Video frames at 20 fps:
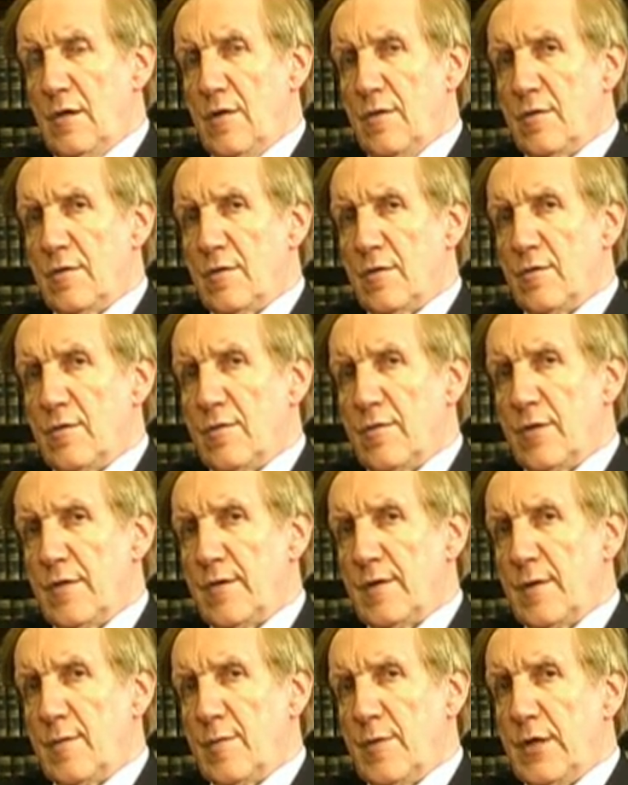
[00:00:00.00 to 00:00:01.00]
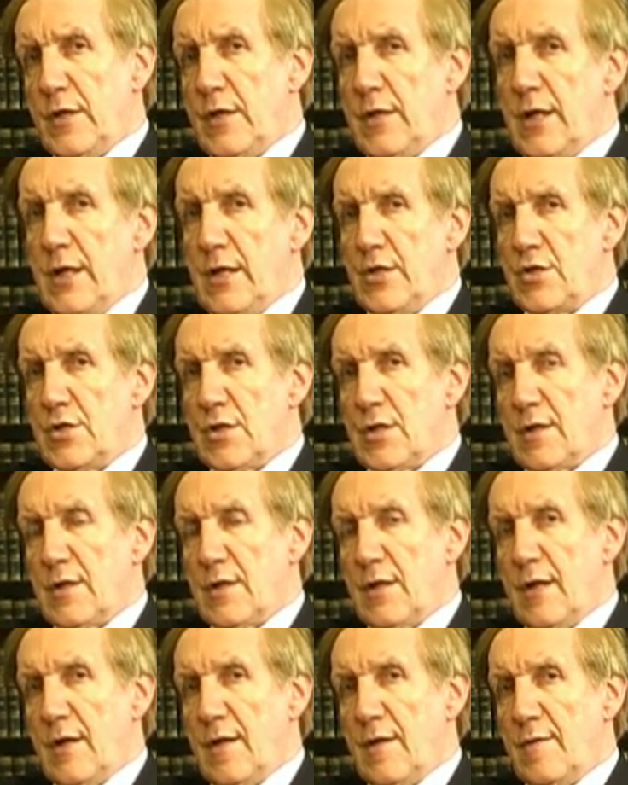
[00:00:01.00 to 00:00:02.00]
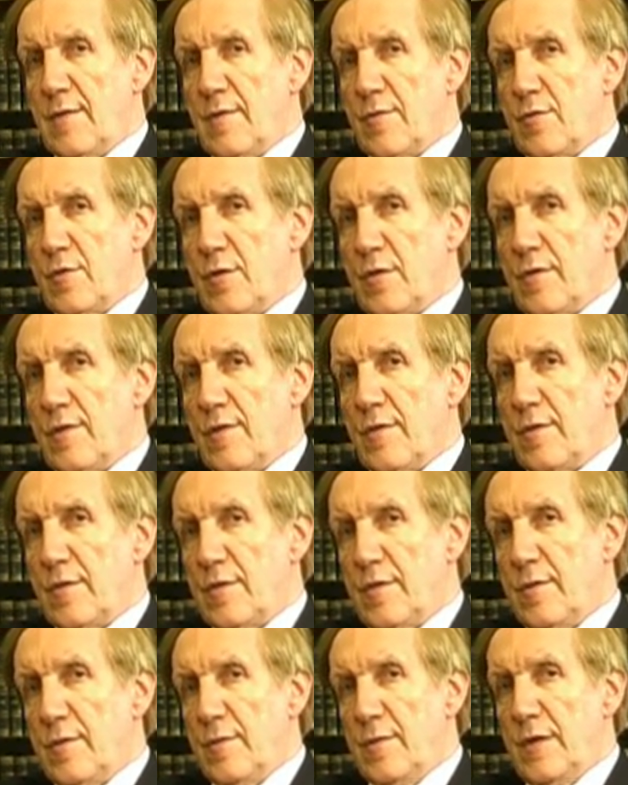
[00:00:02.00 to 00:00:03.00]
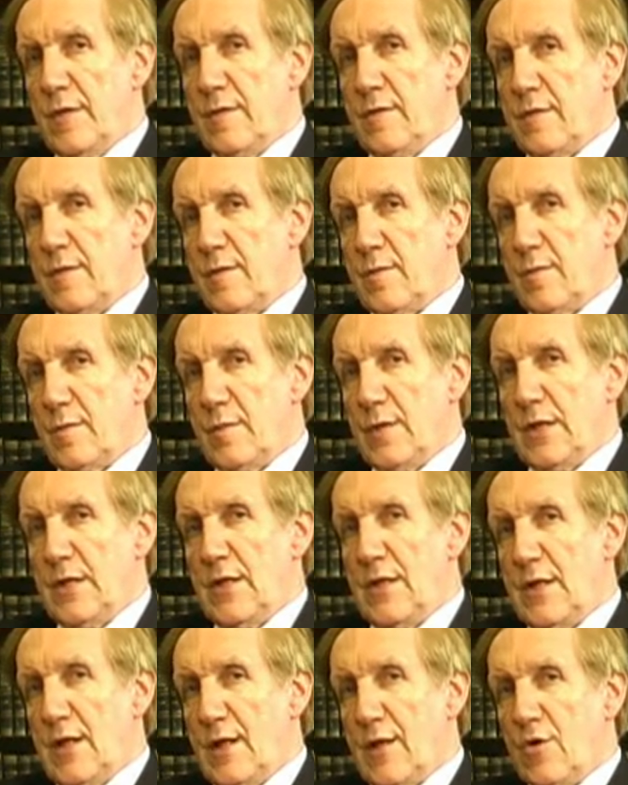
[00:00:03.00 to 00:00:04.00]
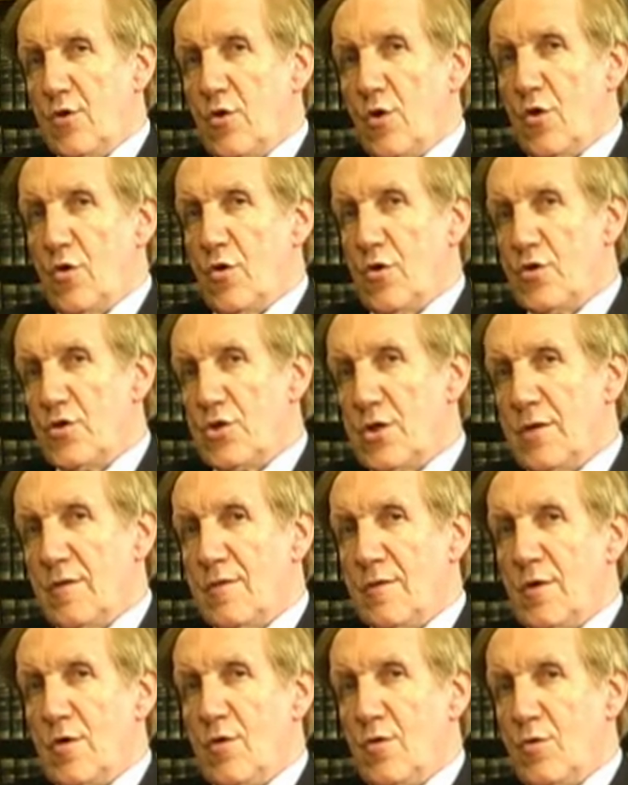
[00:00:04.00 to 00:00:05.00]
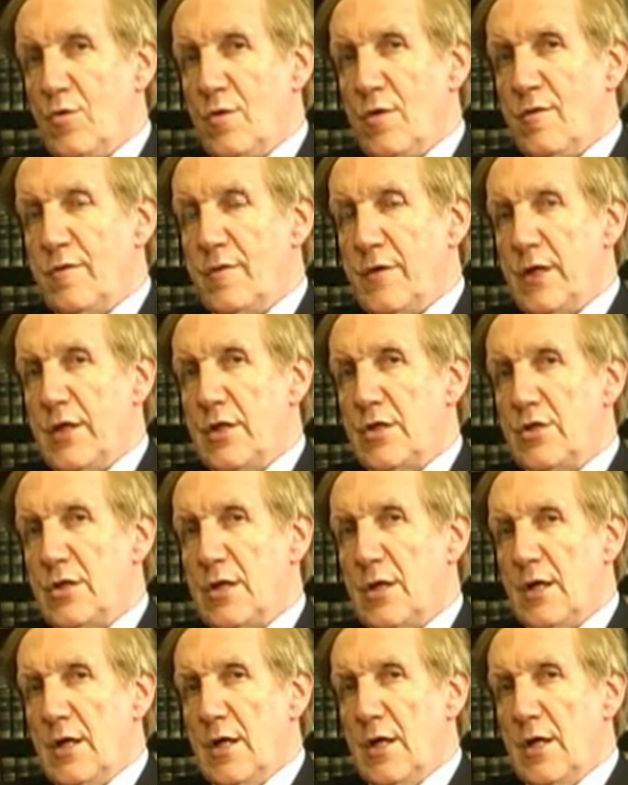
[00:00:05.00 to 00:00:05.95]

So, for example, in nature there is of course a certain wisdom in the ecology of the whole of nature,